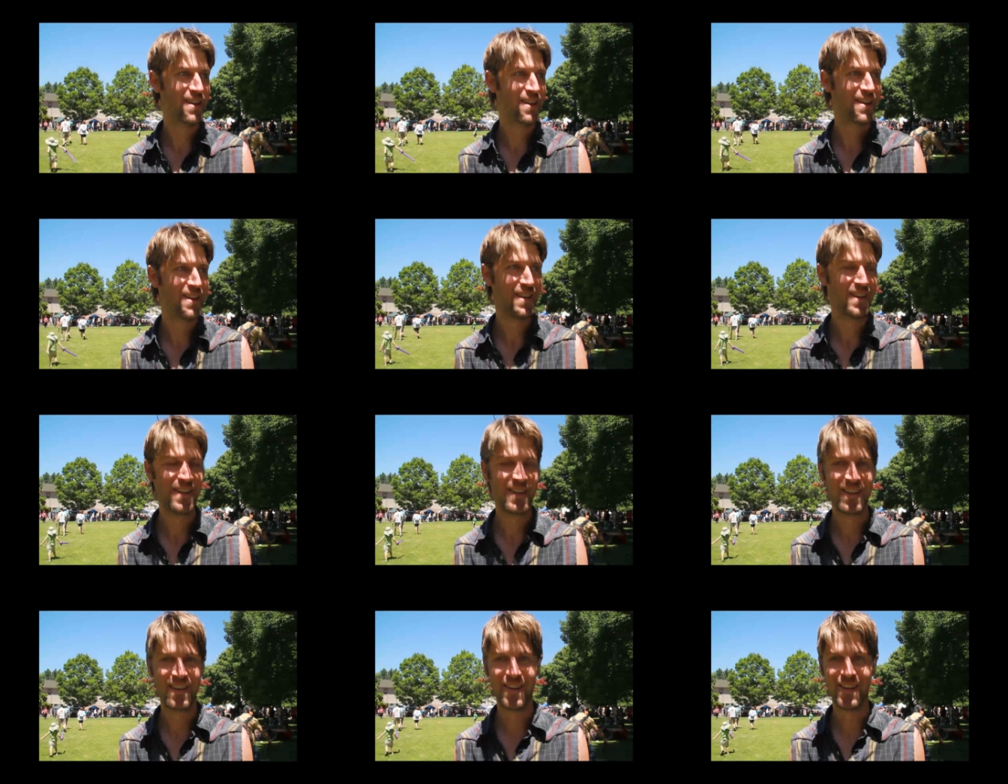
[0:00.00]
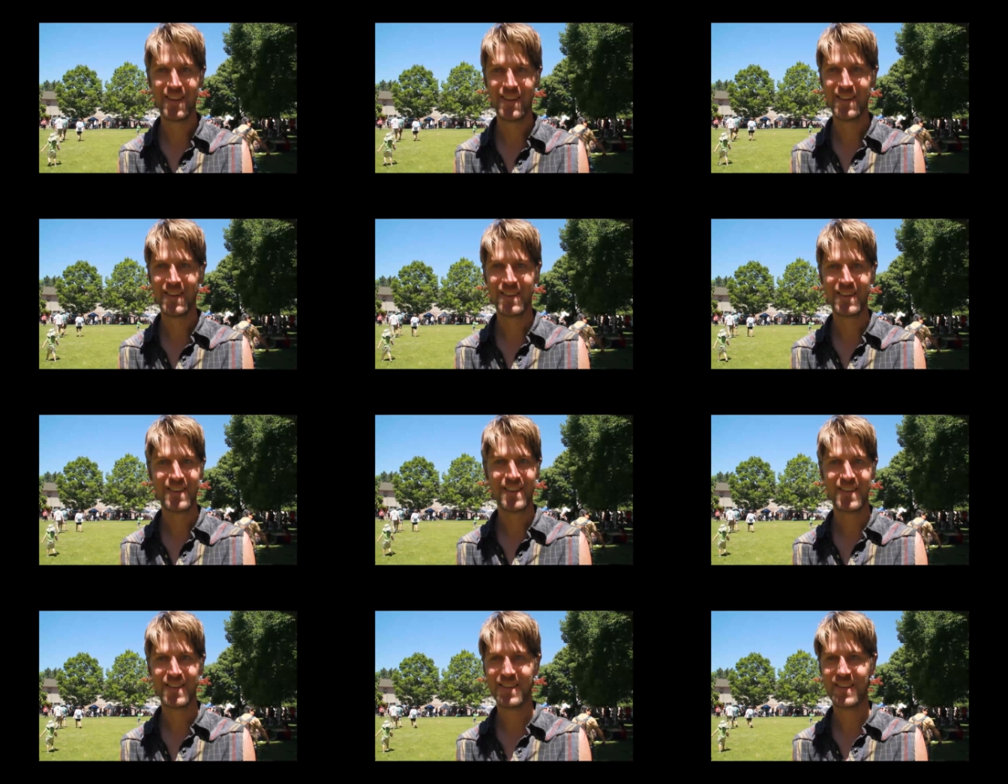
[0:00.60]
spreading mange,
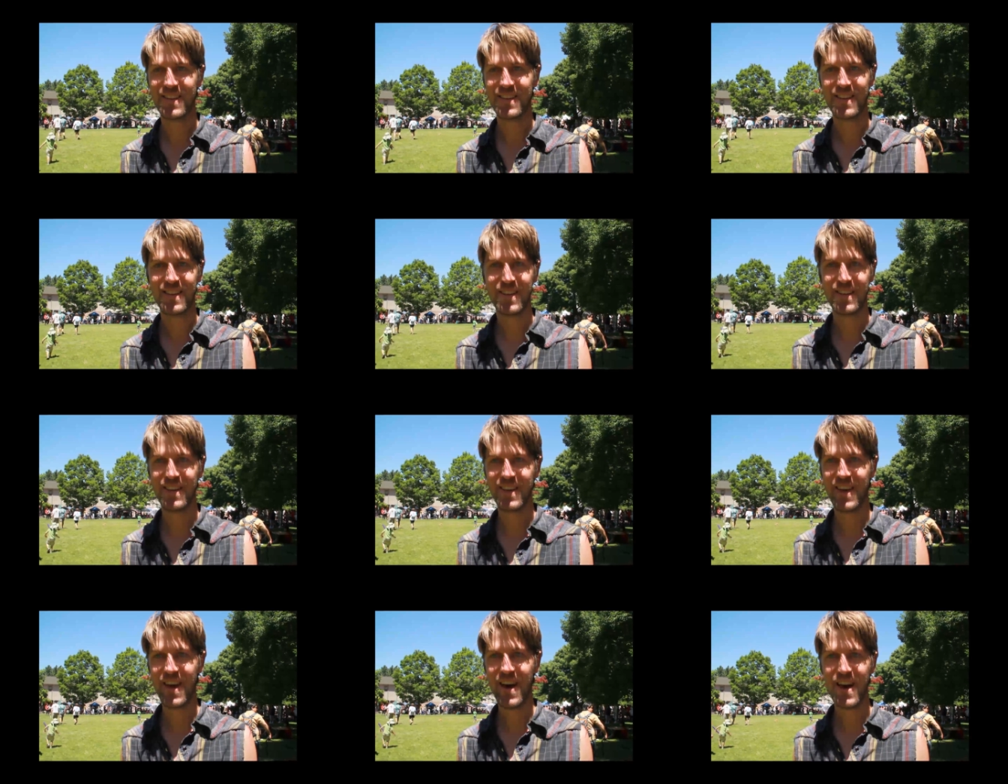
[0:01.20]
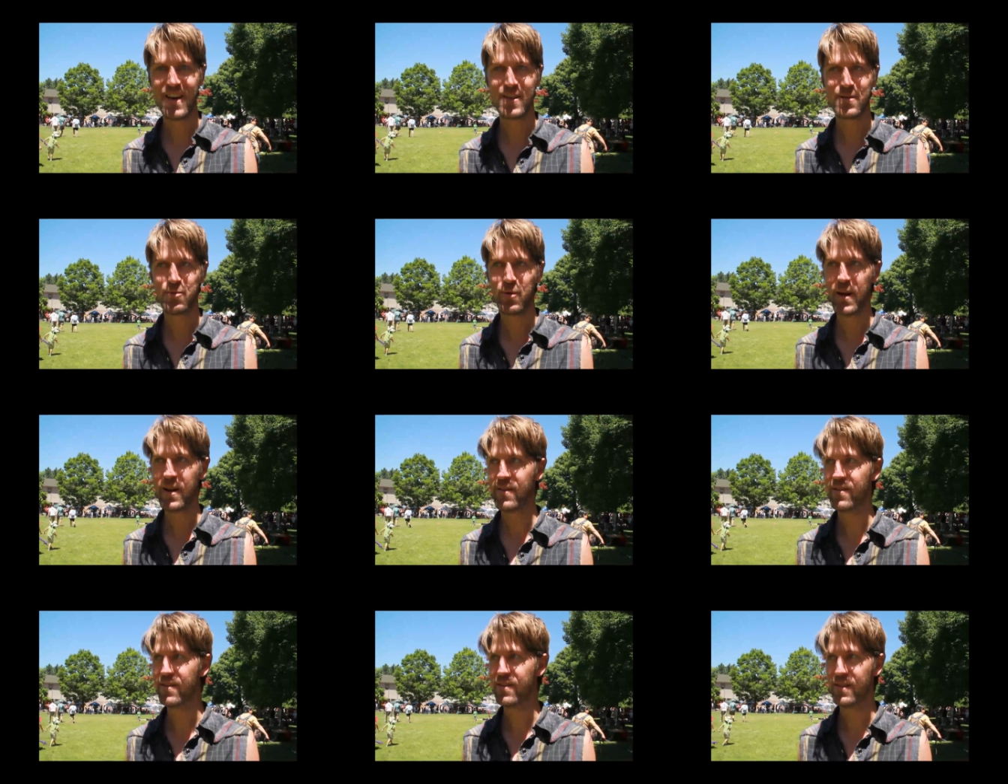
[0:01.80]
they're dog killers. Yeah,
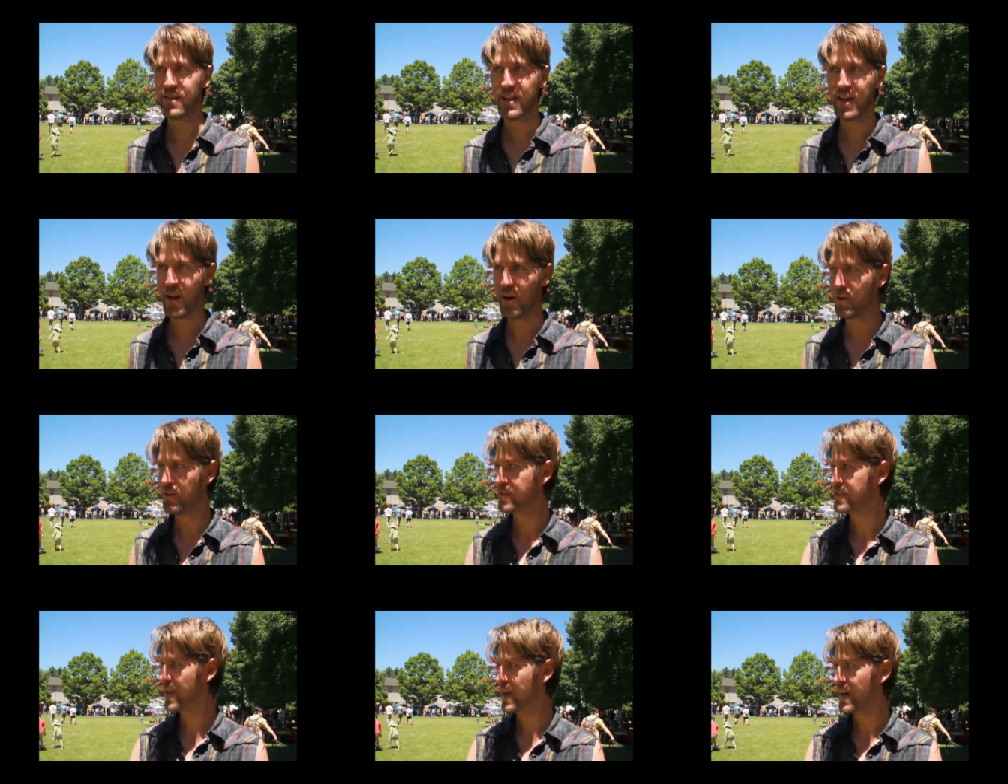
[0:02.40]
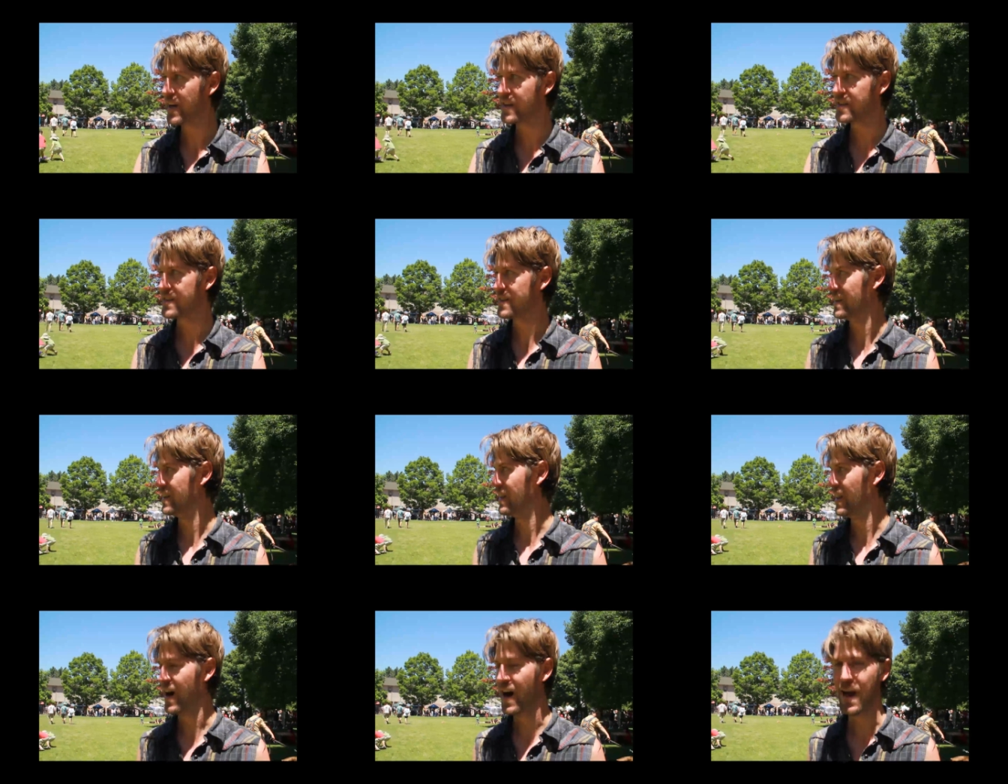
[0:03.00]
spreading, you know, ticks
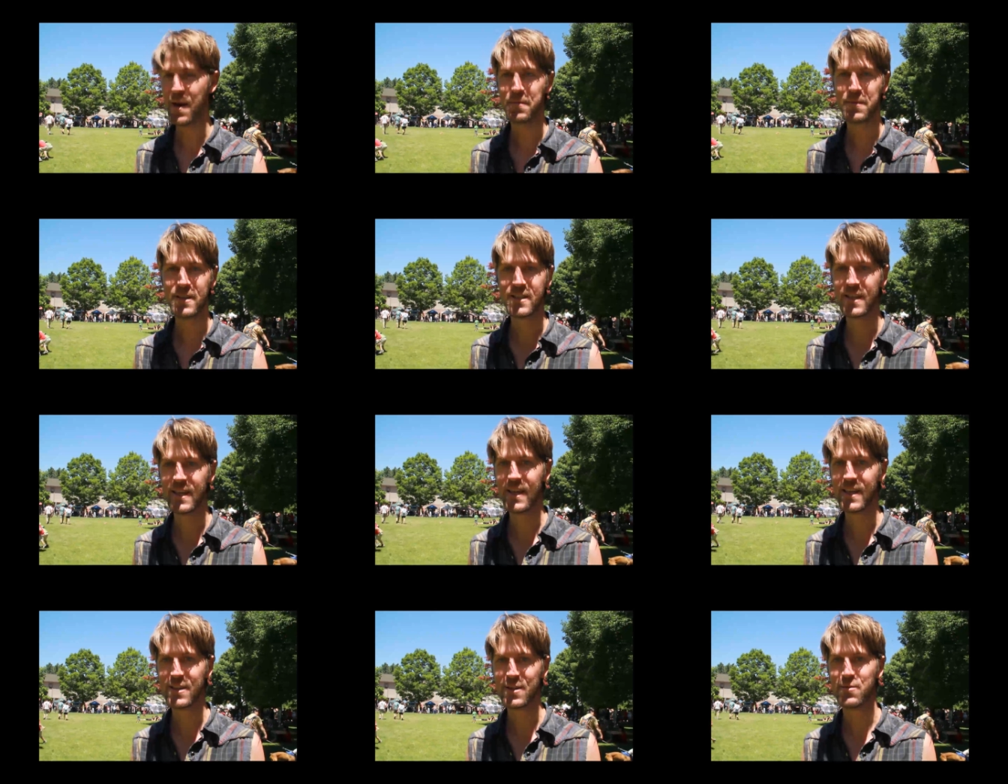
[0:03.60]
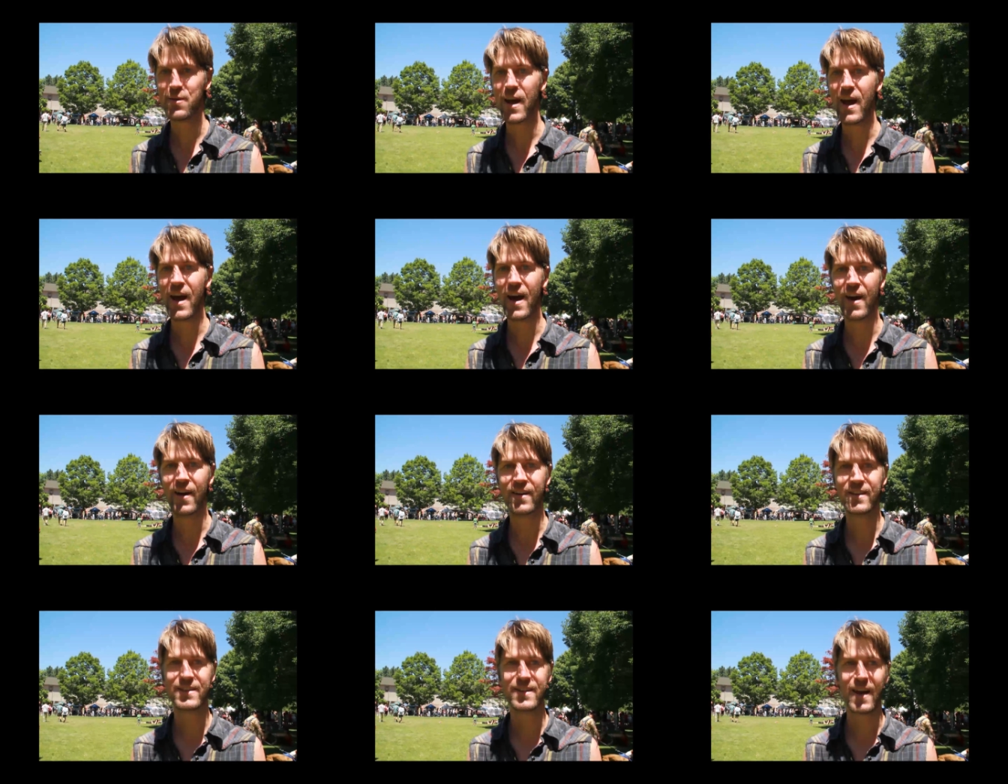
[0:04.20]
and Lyme disease
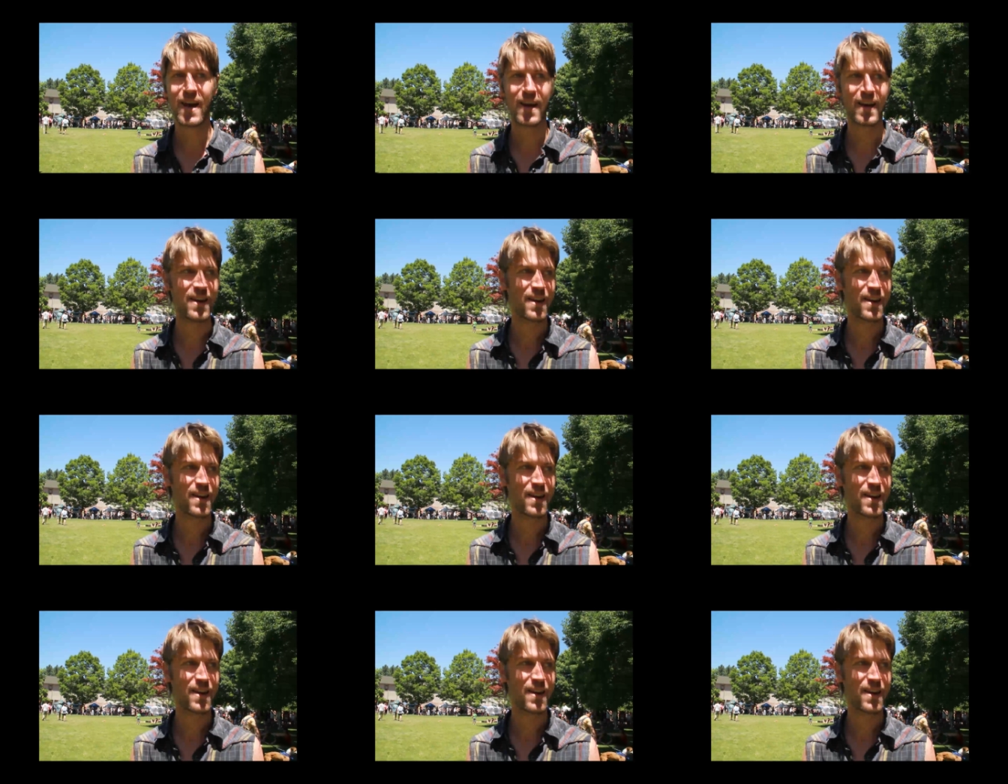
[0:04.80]
around. It's like,